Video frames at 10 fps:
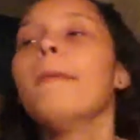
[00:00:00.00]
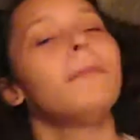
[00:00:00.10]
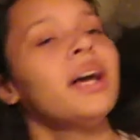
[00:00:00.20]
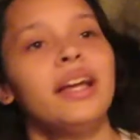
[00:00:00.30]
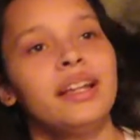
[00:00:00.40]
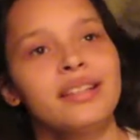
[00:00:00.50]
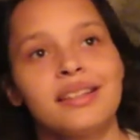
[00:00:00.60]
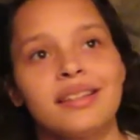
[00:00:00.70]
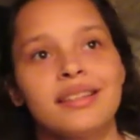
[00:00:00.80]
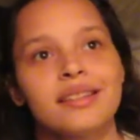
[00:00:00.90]
But in a
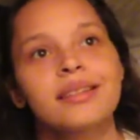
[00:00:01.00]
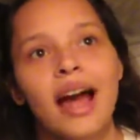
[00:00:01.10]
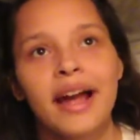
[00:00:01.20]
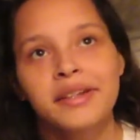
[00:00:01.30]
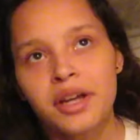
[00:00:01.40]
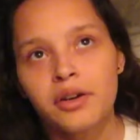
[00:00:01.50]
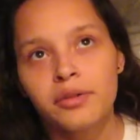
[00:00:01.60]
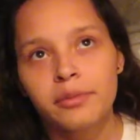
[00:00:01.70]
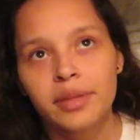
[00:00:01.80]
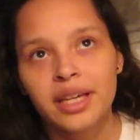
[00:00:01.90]
sense, I
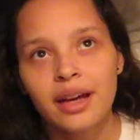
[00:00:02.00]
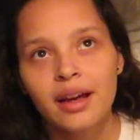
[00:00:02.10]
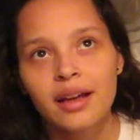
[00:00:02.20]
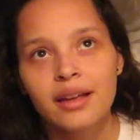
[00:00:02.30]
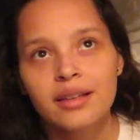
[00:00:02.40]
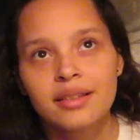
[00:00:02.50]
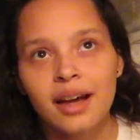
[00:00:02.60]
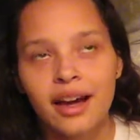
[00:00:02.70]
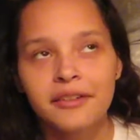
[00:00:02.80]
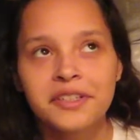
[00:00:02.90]
don't, because
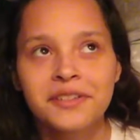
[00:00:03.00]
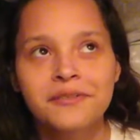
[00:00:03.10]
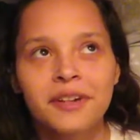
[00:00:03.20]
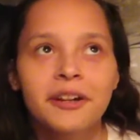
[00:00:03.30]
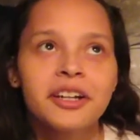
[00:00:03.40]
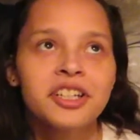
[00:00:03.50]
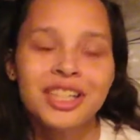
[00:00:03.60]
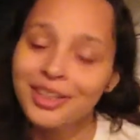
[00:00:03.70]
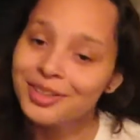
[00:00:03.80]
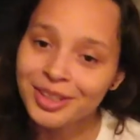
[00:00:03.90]
I was a very
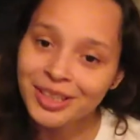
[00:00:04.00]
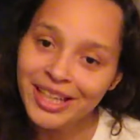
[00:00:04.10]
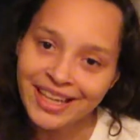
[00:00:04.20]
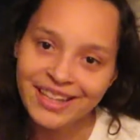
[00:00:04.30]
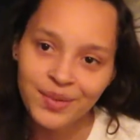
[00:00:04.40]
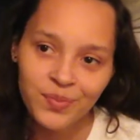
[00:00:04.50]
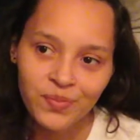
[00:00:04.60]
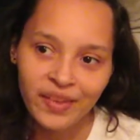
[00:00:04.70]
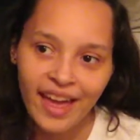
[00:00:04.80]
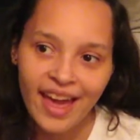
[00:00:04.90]
sheltered kid
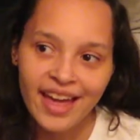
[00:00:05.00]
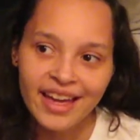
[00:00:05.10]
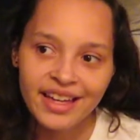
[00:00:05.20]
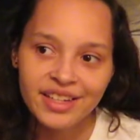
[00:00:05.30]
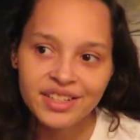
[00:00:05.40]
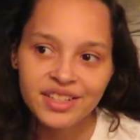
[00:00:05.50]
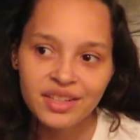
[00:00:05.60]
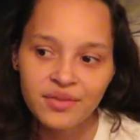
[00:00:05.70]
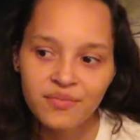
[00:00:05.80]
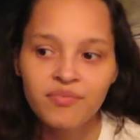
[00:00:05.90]
and
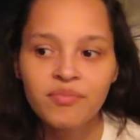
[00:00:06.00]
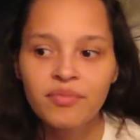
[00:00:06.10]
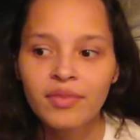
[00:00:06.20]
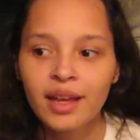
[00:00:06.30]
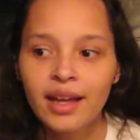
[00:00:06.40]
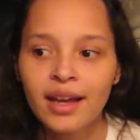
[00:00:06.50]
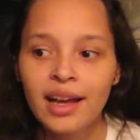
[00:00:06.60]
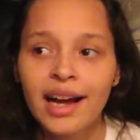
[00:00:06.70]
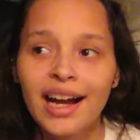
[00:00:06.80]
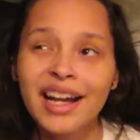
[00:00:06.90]

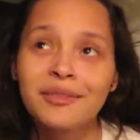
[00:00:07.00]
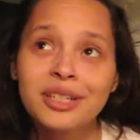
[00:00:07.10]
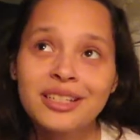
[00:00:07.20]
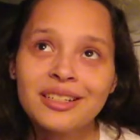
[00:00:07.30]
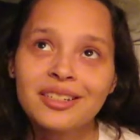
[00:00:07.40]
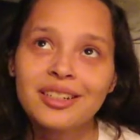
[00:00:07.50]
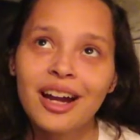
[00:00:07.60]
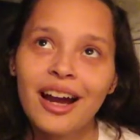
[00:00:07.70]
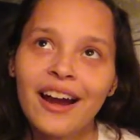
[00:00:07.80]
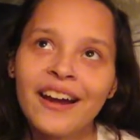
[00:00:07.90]

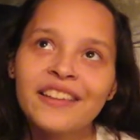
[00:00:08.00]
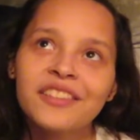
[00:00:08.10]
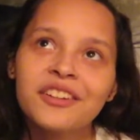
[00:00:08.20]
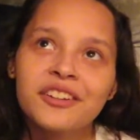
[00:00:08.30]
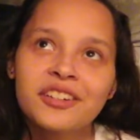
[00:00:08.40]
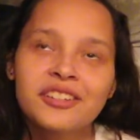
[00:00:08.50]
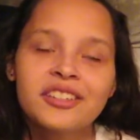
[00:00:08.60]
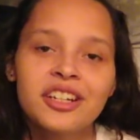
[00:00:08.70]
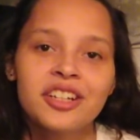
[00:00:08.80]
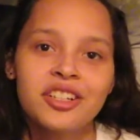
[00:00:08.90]
I
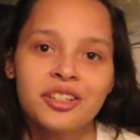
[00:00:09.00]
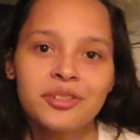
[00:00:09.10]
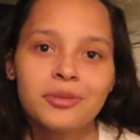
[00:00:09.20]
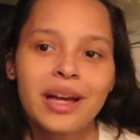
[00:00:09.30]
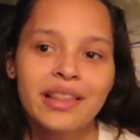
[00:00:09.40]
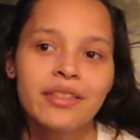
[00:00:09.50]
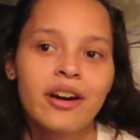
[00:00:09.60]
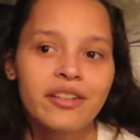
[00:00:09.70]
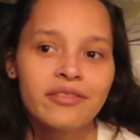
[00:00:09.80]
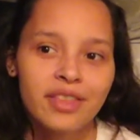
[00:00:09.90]
learned to do a
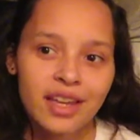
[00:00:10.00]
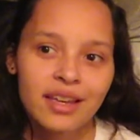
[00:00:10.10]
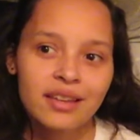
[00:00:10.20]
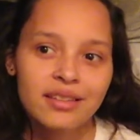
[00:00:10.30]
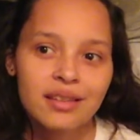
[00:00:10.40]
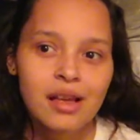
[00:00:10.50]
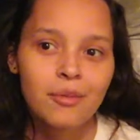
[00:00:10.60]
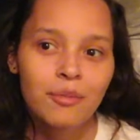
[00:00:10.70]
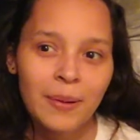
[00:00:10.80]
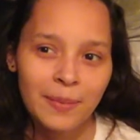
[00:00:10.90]
lot of things
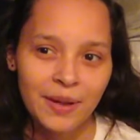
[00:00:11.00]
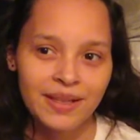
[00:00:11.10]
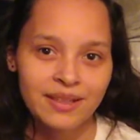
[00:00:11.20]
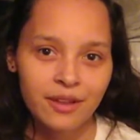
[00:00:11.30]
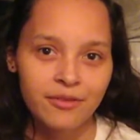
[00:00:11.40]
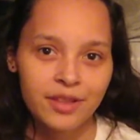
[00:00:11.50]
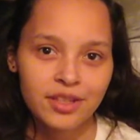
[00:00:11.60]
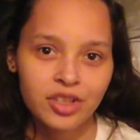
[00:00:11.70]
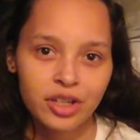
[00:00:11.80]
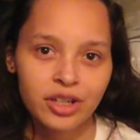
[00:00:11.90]
by myself
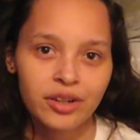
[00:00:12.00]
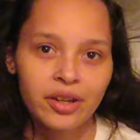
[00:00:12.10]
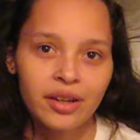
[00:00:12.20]
this year.